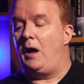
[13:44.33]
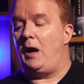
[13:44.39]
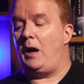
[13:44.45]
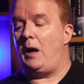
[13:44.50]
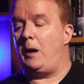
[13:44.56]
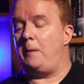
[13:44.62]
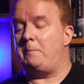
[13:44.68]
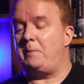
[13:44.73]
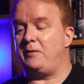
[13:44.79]

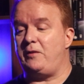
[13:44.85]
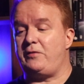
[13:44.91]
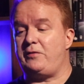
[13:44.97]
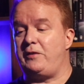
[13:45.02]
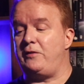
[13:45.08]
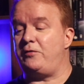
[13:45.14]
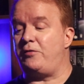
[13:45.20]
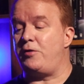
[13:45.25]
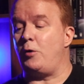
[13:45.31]
Uh, but
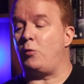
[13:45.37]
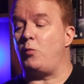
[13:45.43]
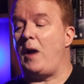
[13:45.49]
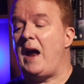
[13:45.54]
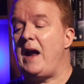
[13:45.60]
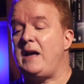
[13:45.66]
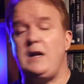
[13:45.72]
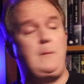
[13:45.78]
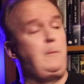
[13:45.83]
this is The
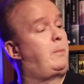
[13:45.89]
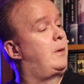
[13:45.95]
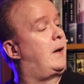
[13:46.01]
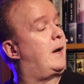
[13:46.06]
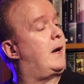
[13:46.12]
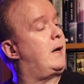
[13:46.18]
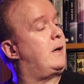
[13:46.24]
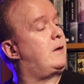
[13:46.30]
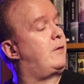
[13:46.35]
Ragged
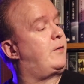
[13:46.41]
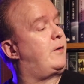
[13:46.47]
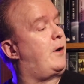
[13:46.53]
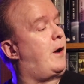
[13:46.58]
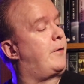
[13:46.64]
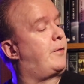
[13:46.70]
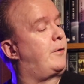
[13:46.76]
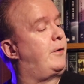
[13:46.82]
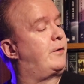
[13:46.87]
Blade. The
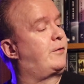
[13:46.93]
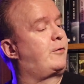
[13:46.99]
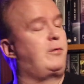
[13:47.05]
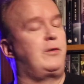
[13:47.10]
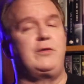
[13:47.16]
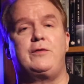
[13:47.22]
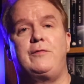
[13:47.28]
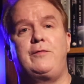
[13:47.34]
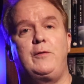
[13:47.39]
author is
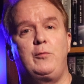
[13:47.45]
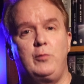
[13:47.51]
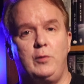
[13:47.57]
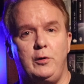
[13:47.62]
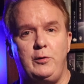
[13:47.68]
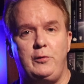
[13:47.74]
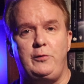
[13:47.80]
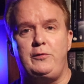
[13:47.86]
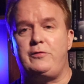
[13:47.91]
Christopher
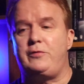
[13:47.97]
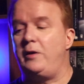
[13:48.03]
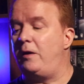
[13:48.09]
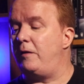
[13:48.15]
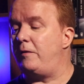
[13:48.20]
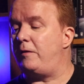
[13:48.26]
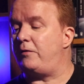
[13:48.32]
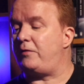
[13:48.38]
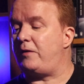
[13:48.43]
Ruse.
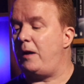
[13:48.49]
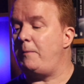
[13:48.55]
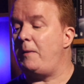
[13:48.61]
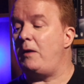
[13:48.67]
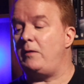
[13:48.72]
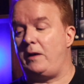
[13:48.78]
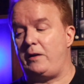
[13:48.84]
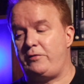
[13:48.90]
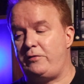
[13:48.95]
Uh, this came
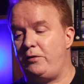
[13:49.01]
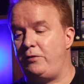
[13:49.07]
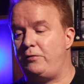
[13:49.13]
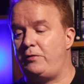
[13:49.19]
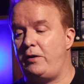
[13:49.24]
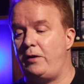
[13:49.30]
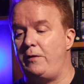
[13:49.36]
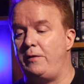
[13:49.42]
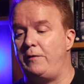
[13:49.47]
out last
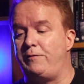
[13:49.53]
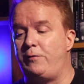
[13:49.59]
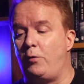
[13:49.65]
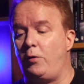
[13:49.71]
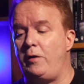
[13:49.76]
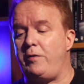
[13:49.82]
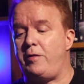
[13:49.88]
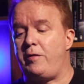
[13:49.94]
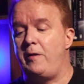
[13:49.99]
Tuesday on the
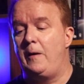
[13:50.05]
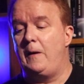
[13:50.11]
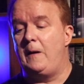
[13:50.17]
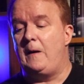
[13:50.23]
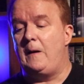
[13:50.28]
fourth.